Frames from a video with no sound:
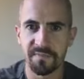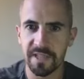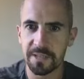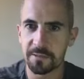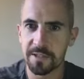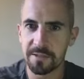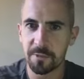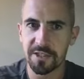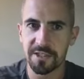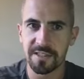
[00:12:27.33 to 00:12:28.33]
if anyone
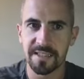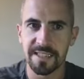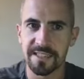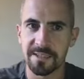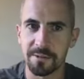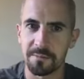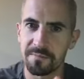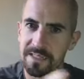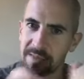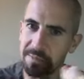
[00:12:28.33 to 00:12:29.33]
watches this who
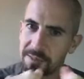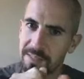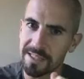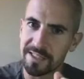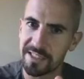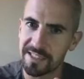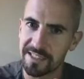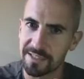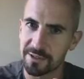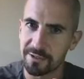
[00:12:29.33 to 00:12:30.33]
sent me a message
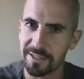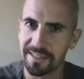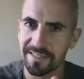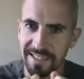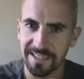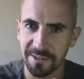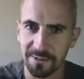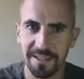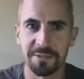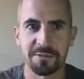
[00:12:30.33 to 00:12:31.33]
yesterday during, thank
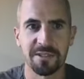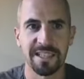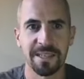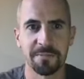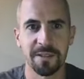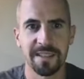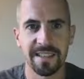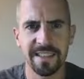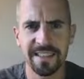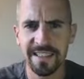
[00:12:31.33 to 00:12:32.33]
you. That was really helpful.
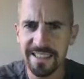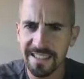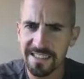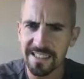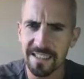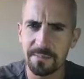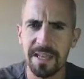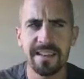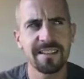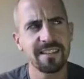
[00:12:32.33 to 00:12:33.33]
And I think actually, I'm,
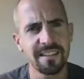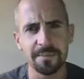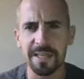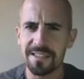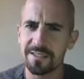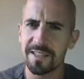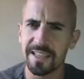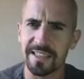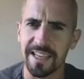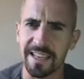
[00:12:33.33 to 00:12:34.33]
I don't know, I might do
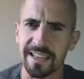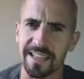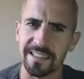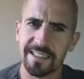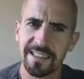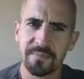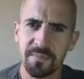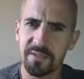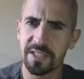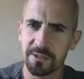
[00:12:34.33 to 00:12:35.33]
that again. Like,
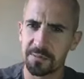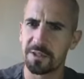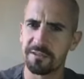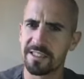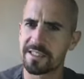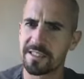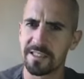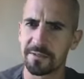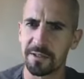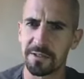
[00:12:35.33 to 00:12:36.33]
if I do more of this in
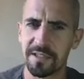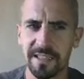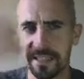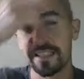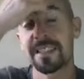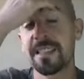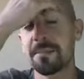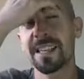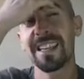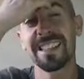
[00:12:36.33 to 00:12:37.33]
the future, like, it
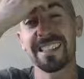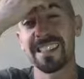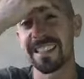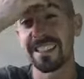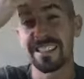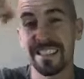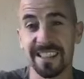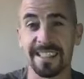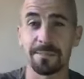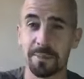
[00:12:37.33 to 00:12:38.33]
seems kind of silly to
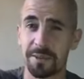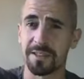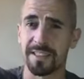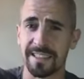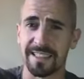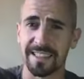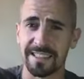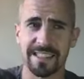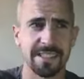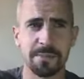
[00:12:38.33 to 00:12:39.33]
like point the thing at
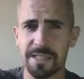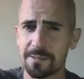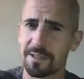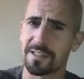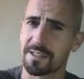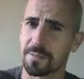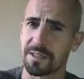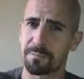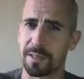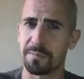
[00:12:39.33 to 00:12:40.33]
you, especially when there's going to be
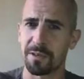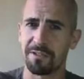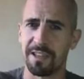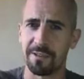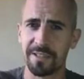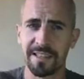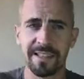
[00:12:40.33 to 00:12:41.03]
people around.